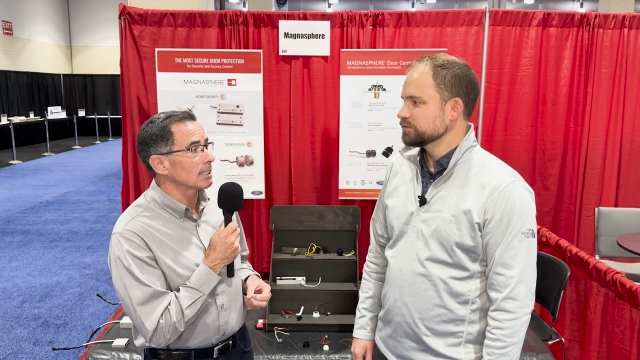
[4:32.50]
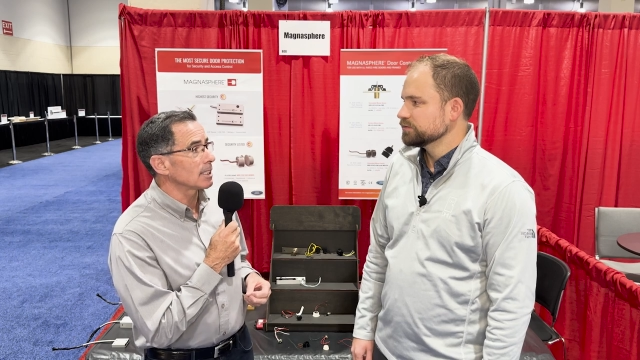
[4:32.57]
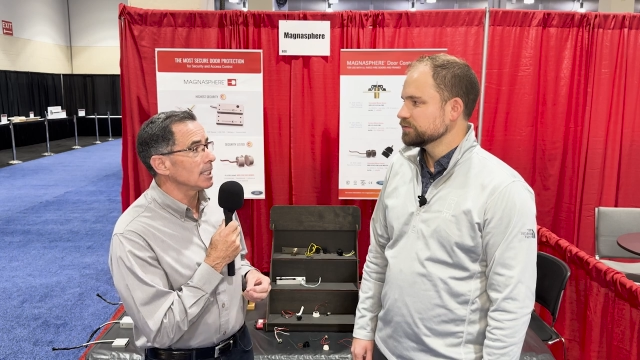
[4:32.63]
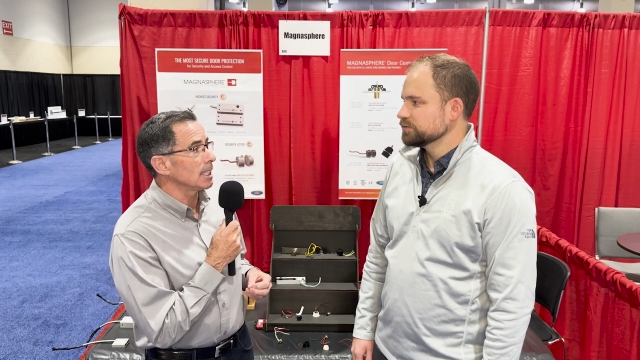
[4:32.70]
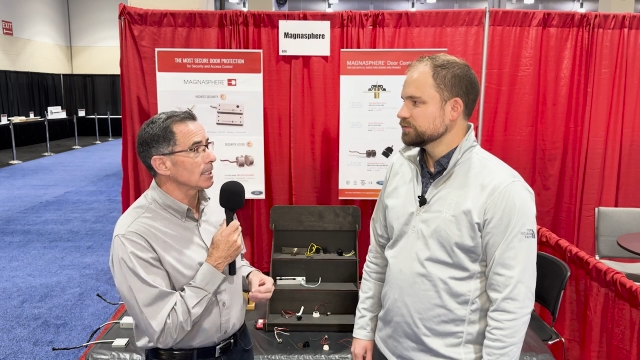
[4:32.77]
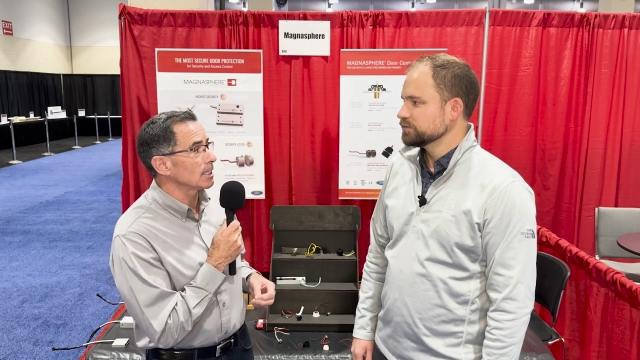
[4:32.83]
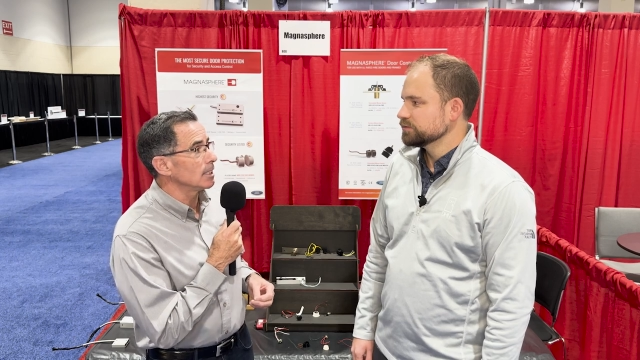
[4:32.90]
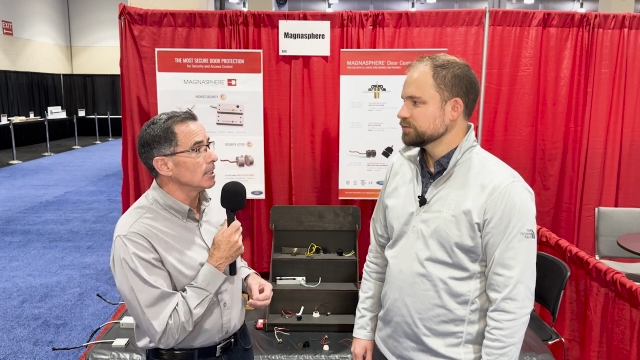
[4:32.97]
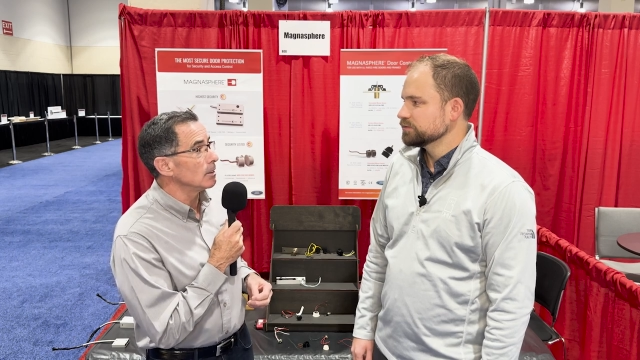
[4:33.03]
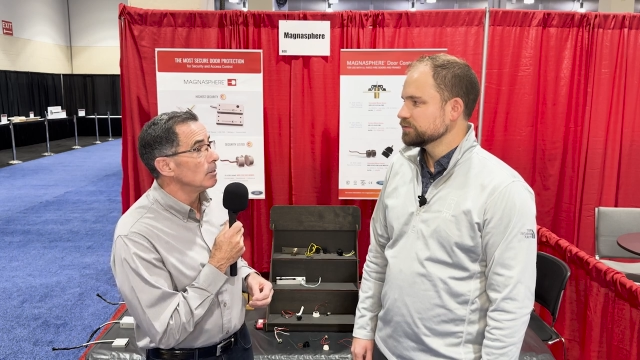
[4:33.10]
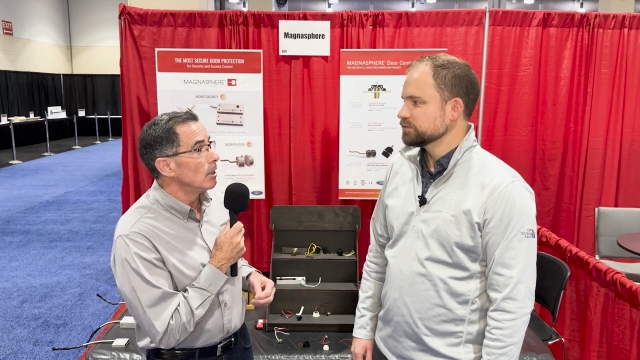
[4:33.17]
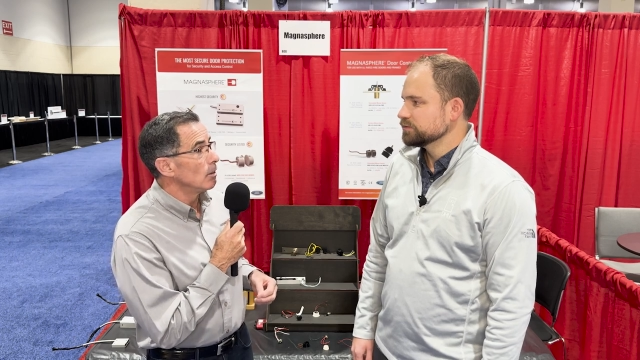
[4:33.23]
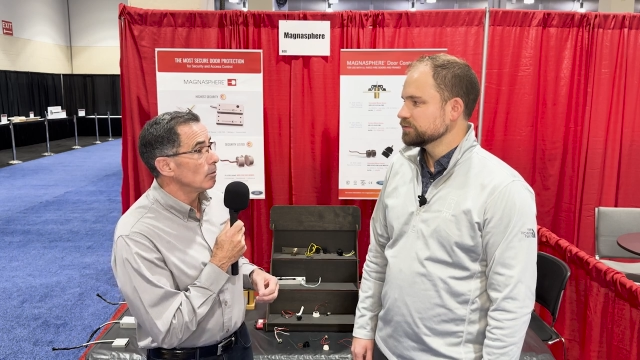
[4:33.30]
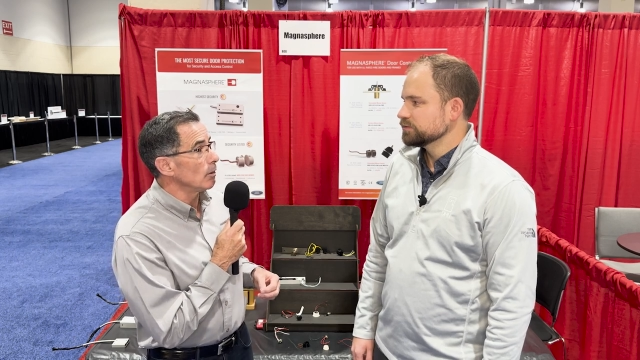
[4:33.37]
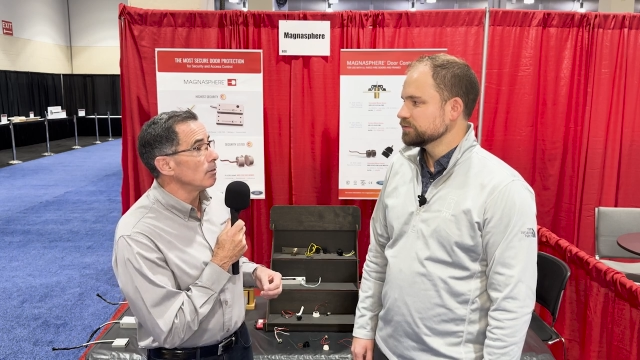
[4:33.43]
Speaker 1: tested
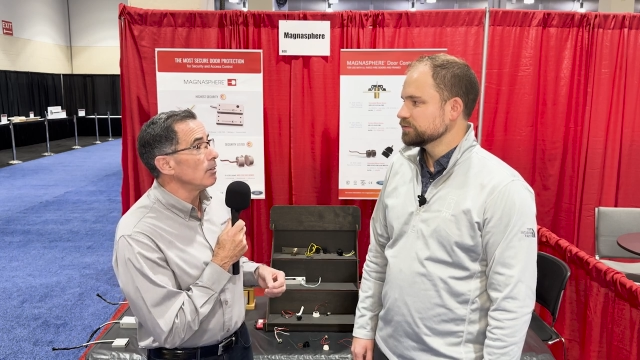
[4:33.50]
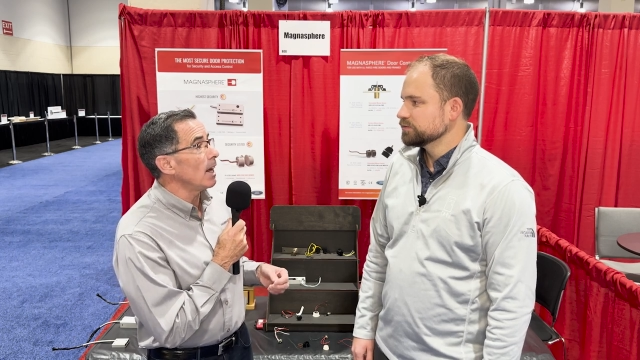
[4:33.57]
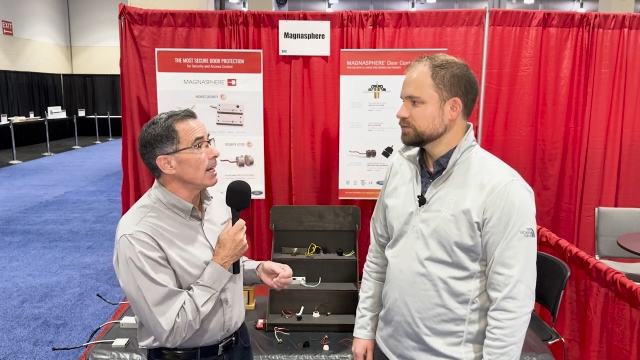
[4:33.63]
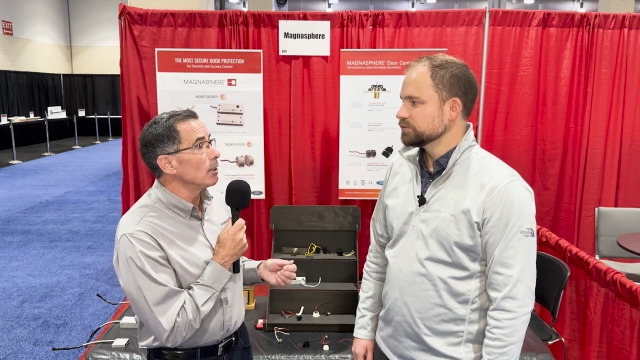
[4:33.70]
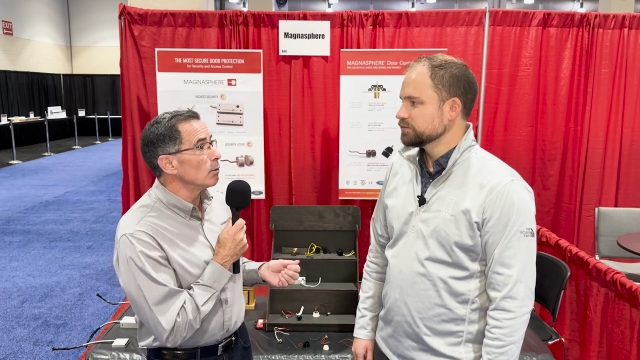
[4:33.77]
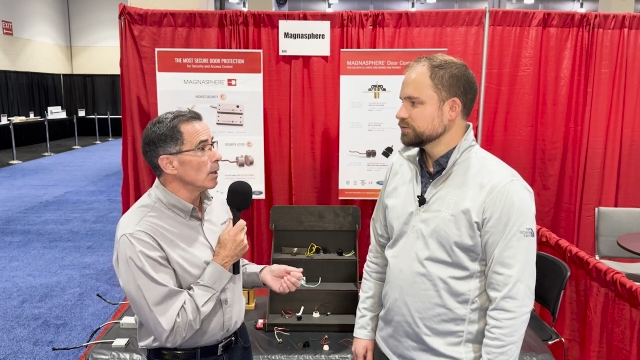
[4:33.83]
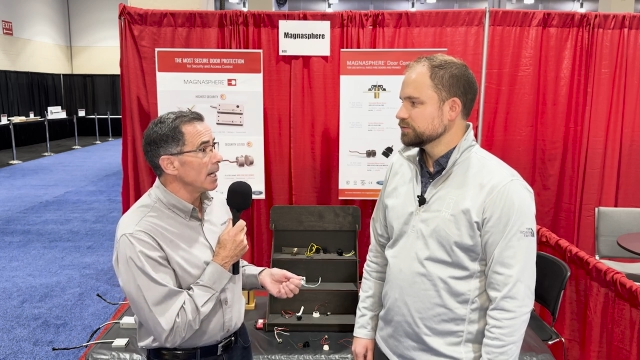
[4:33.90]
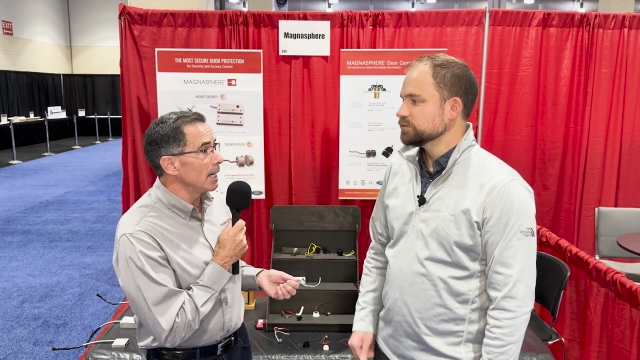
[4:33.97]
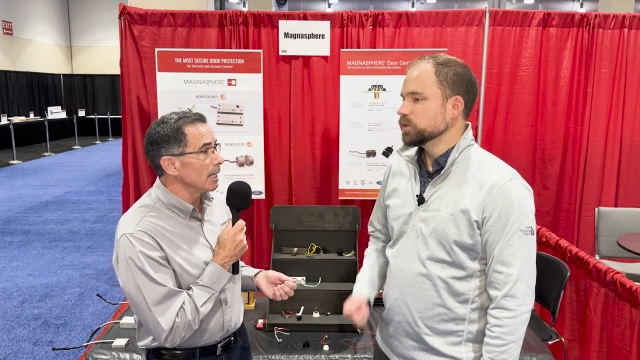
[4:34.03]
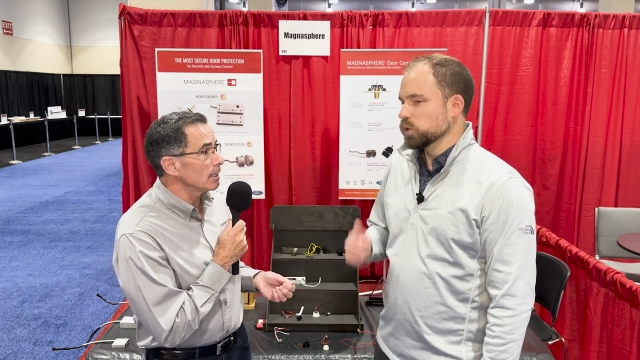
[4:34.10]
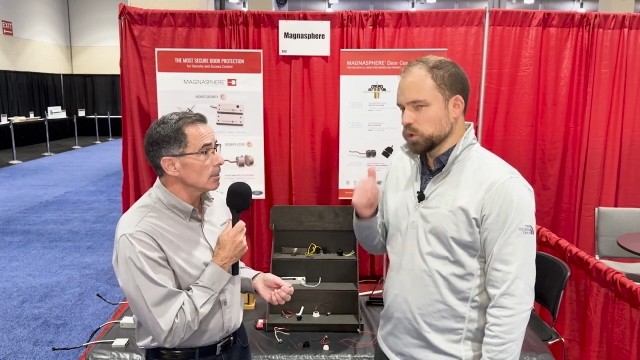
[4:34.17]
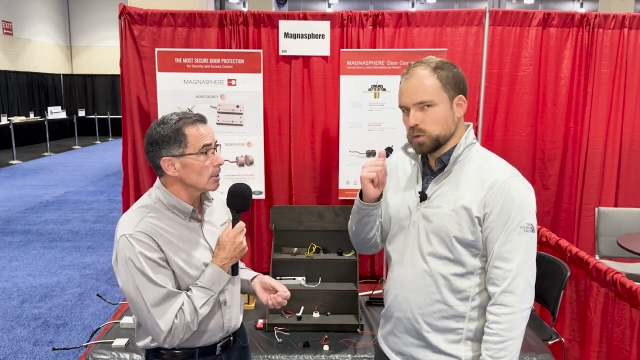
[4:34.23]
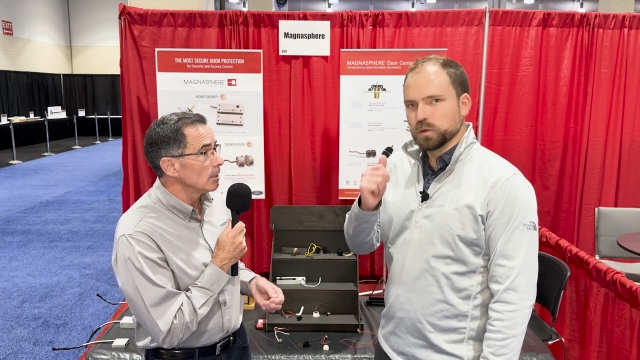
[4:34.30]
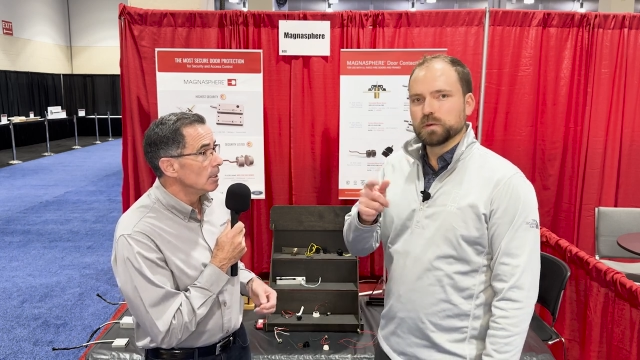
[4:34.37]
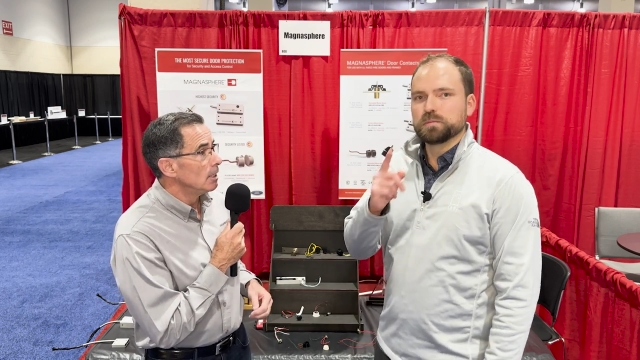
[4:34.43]
for fire ratings.
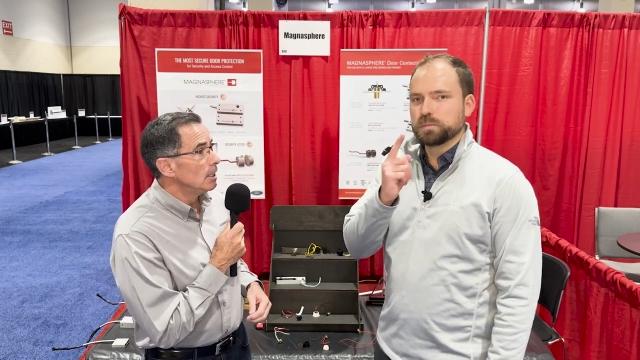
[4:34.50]
Ooh,